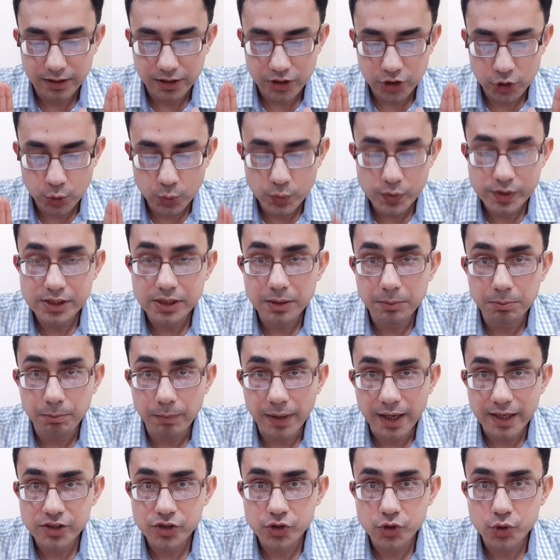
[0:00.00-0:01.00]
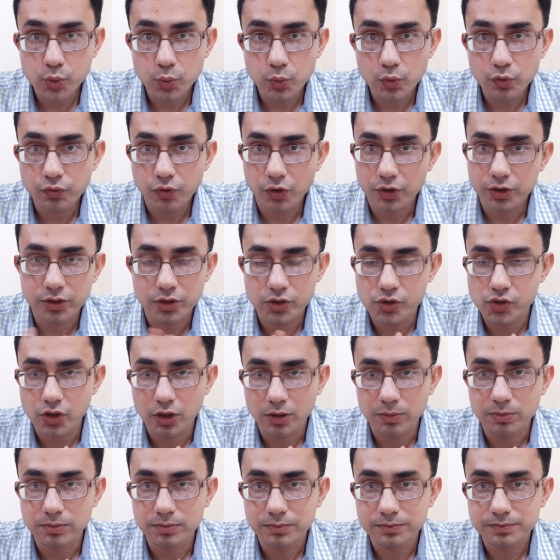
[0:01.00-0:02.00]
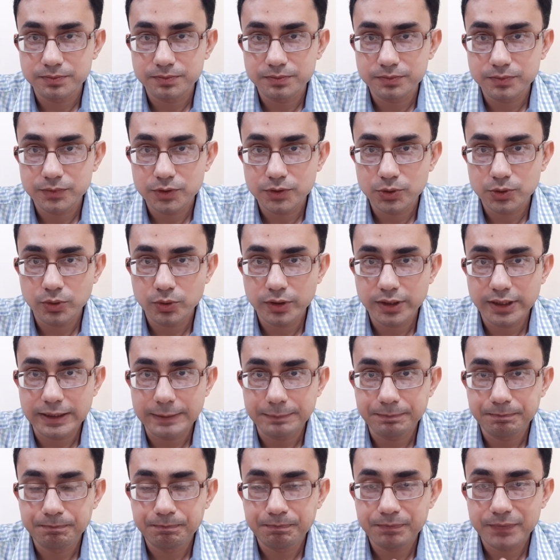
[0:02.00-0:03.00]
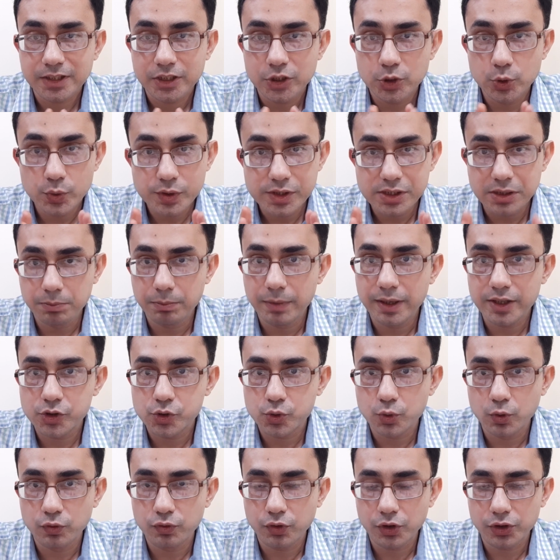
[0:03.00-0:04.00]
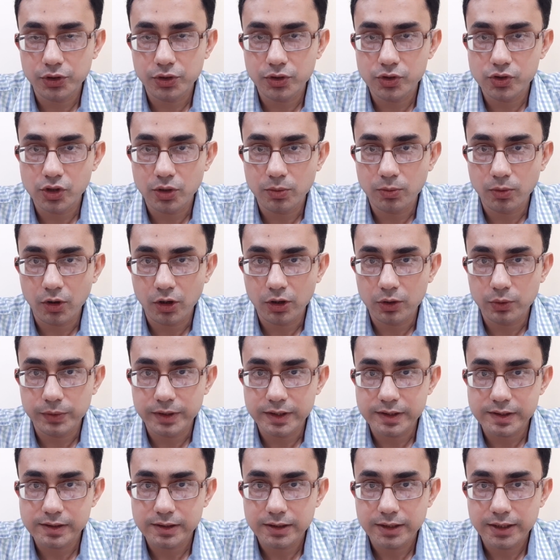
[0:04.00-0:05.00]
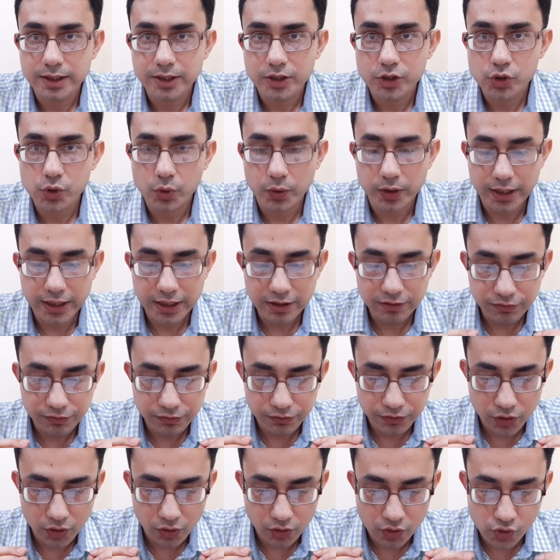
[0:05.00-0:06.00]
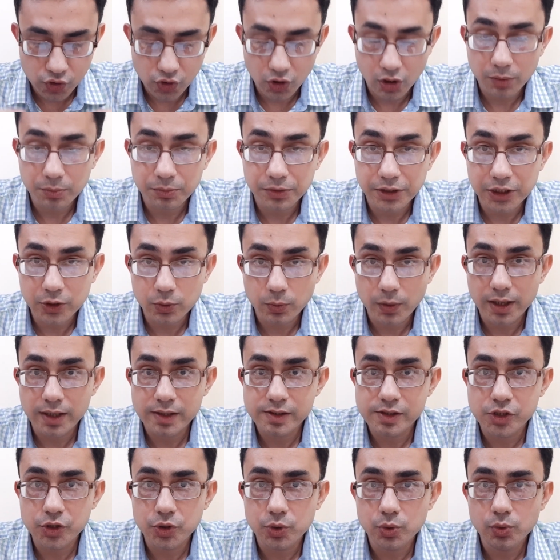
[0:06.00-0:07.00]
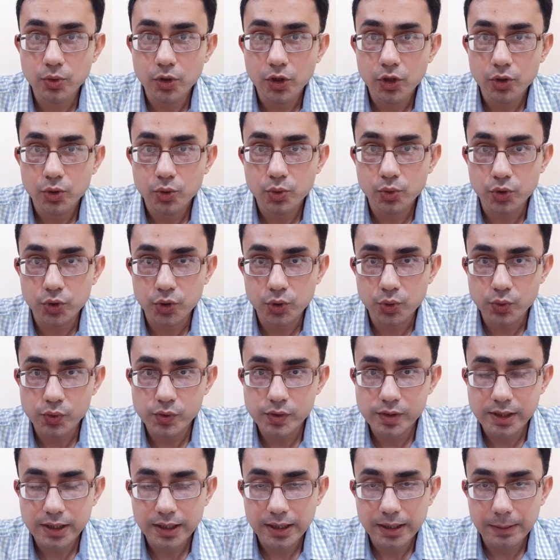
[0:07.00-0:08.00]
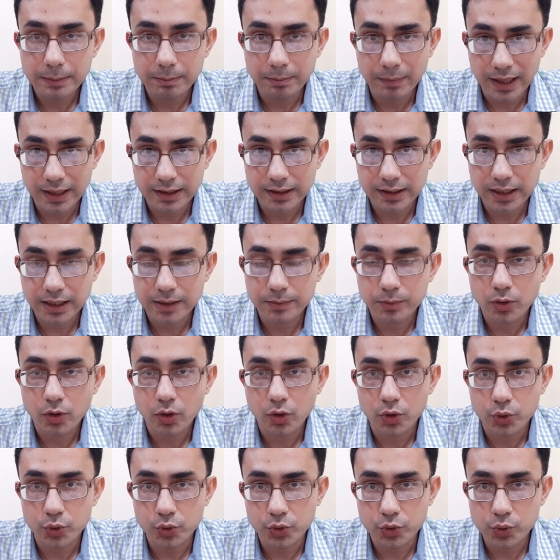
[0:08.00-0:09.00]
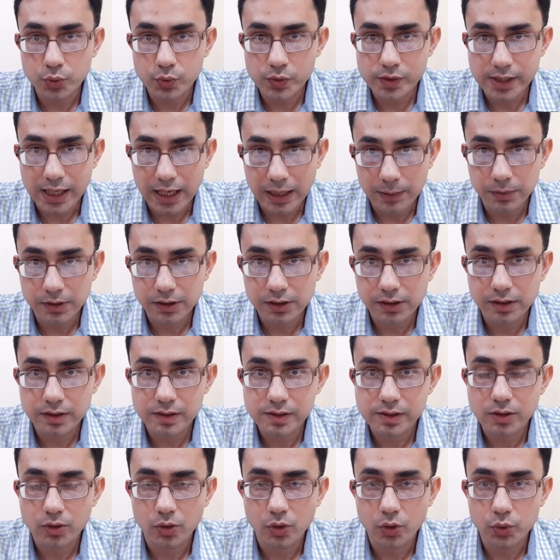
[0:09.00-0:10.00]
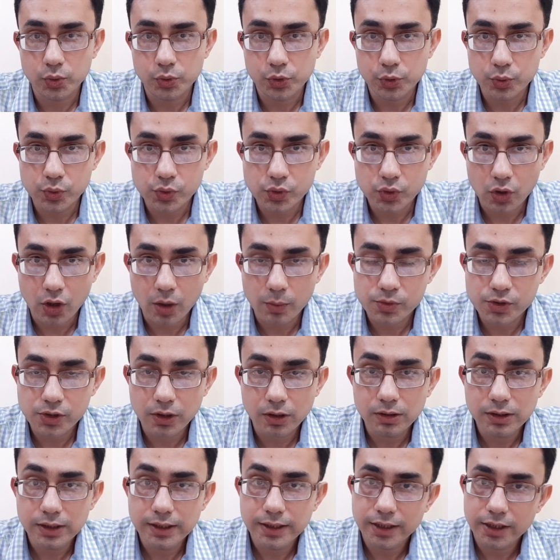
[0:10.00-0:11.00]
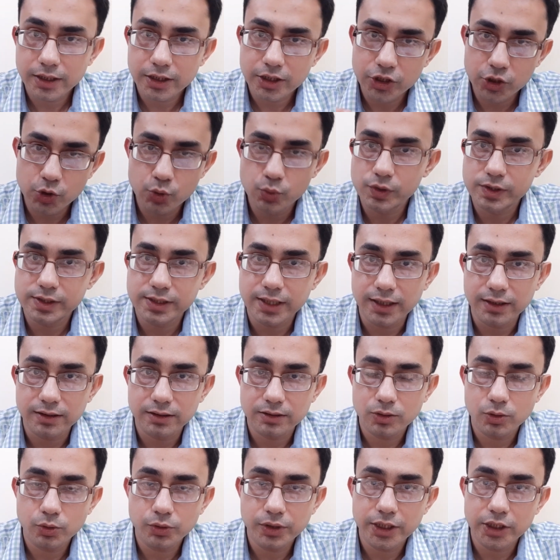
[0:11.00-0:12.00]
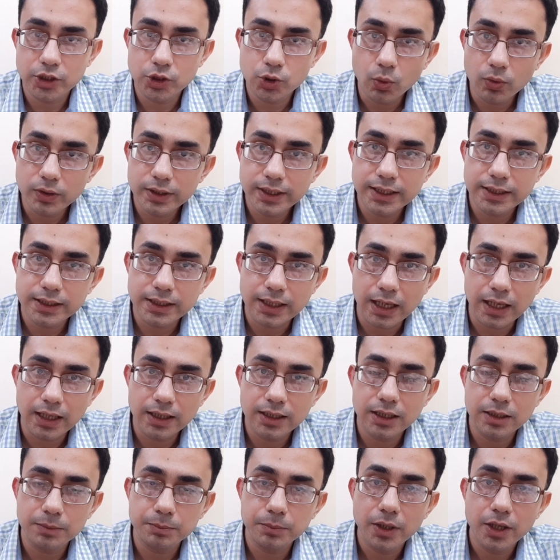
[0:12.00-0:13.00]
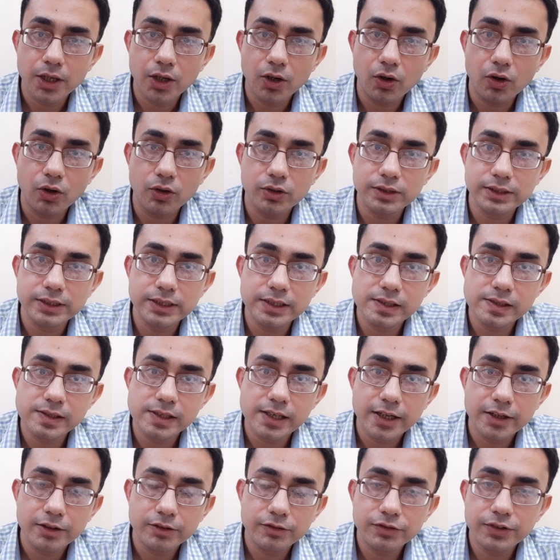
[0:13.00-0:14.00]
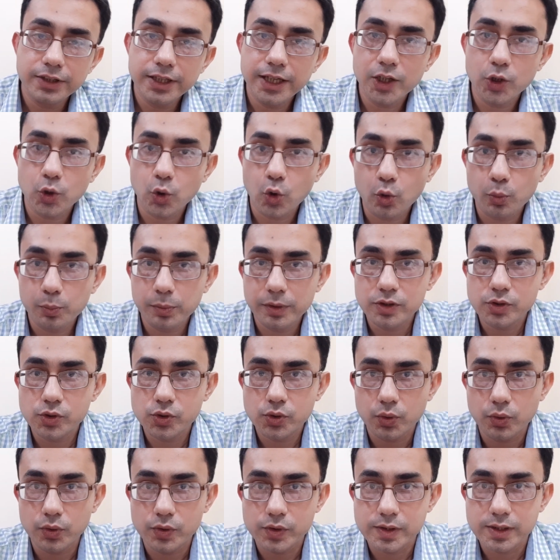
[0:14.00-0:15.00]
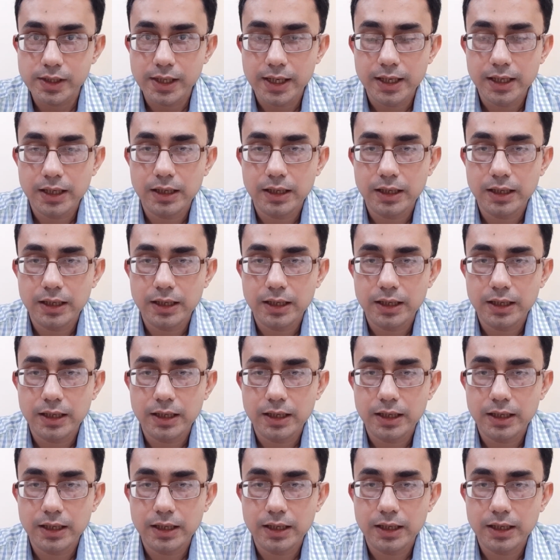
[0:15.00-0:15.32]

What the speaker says: use the best tool for the job. Okay, use the best tool for the job always. So if your job requires you to use MATLAB or to use Abacus or to use COMSOL, use that. Okay, don't get hung up on this free and open source